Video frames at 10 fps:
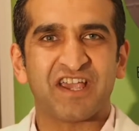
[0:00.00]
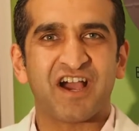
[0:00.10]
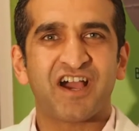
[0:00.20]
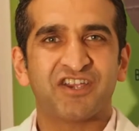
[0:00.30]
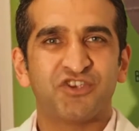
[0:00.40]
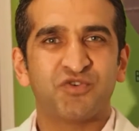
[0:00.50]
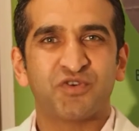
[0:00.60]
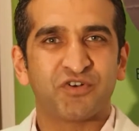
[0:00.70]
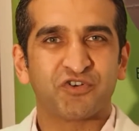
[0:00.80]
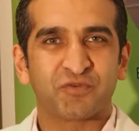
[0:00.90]
Are you
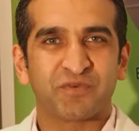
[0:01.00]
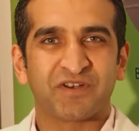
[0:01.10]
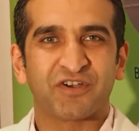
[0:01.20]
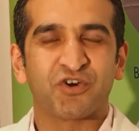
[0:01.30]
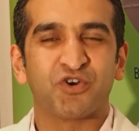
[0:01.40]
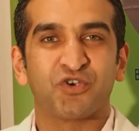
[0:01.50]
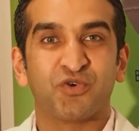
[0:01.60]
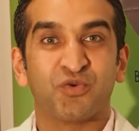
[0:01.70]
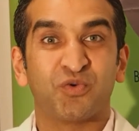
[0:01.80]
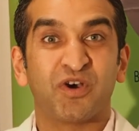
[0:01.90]
an entrepreneur or
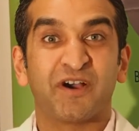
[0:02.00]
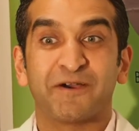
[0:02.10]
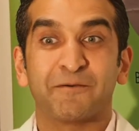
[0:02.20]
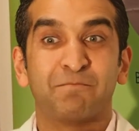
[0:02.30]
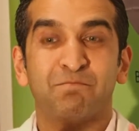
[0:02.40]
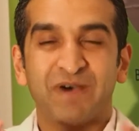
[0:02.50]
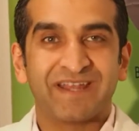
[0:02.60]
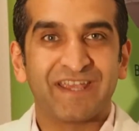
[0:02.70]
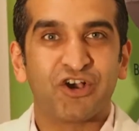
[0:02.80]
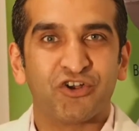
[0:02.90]
you are a
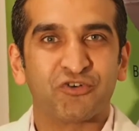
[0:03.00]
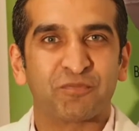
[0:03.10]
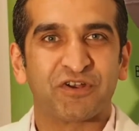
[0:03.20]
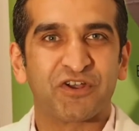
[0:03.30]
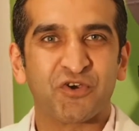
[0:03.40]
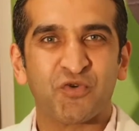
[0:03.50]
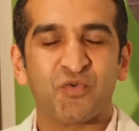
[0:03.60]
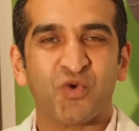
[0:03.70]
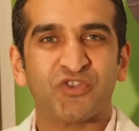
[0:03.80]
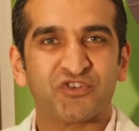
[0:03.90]
budding entrepreneur who
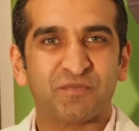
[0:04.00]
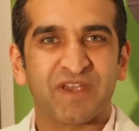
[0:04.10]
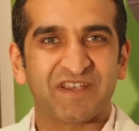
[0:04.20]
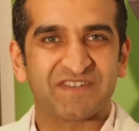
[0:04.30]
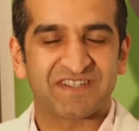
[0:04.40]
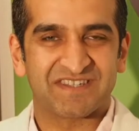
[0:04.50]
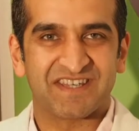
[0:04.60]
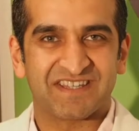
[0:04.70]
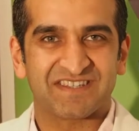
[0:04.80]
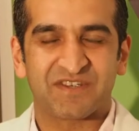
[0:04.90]
wants to make
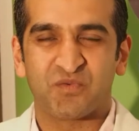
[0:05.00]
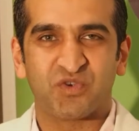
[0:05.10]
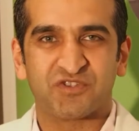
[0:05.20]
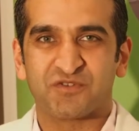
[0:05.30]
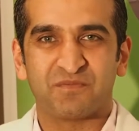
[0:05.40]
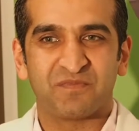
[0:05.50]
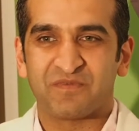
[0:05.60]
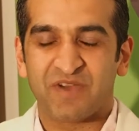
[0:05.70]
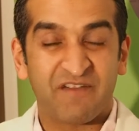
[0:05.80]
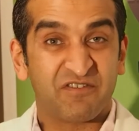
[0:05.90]
success and wants to
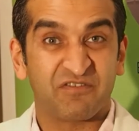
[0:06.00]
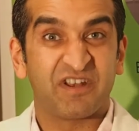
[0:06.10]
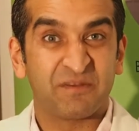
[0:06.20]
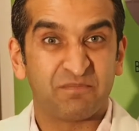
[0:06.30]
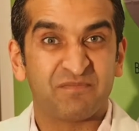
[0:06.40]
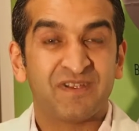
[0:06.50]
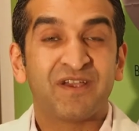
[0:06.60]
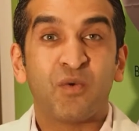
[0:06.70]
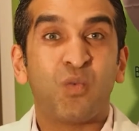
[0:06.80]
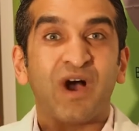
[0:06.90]
have a really
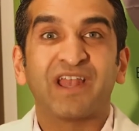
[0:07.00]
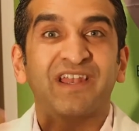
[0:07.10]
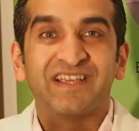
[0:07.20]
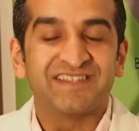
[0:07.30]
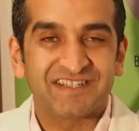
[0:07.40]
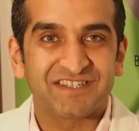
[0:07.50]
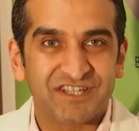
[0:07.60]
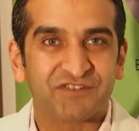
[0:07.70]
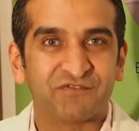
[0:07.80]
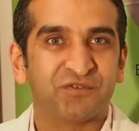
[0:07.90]
wildly
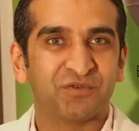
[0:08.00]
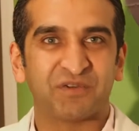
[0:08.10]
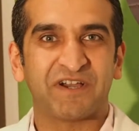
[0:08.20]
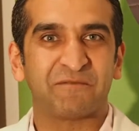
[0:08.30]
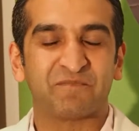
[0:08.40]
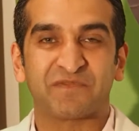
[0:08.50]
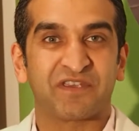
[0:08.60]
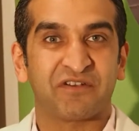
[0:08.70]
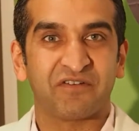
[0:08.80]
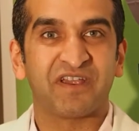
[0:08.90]
successful
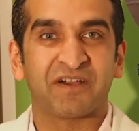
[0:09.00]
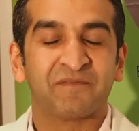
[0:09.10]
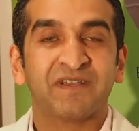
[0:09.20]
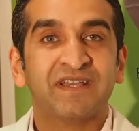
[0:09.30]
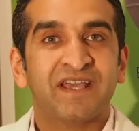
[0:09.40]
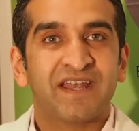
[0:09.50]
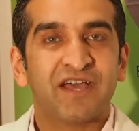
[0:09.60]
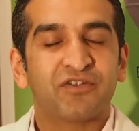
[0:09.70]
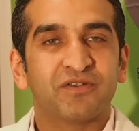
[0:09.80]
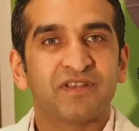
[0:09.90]
career?
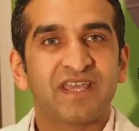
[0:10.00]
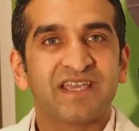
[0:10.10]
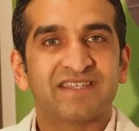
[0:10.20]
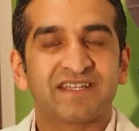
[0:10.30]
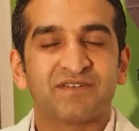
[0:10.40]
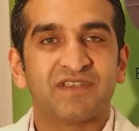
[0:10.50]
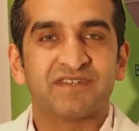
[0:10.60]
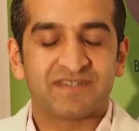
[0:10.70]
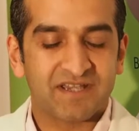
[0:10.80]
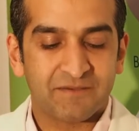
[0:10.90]
Now the thing is that
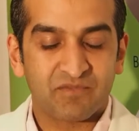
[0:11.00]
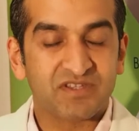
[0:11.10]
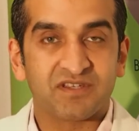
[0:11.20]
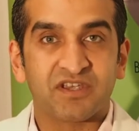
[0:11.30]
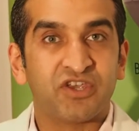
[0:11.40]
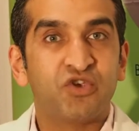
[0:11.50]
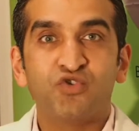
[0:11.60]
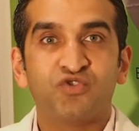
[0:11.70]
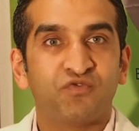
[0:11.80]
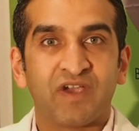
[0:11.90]
there's a
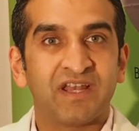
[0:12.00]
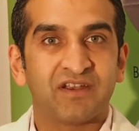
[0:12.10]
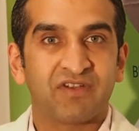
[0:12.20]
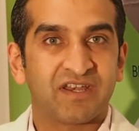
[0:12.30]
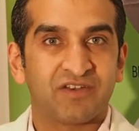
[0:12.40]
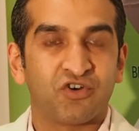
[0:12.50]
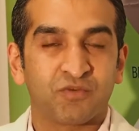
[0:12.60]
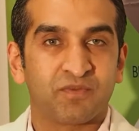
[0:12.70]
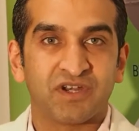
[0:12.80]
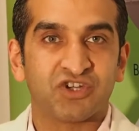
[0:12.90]
huge failure rate in
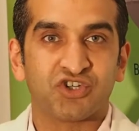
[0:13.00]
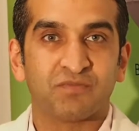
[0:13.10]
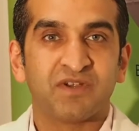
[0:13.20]
entrepreneurship.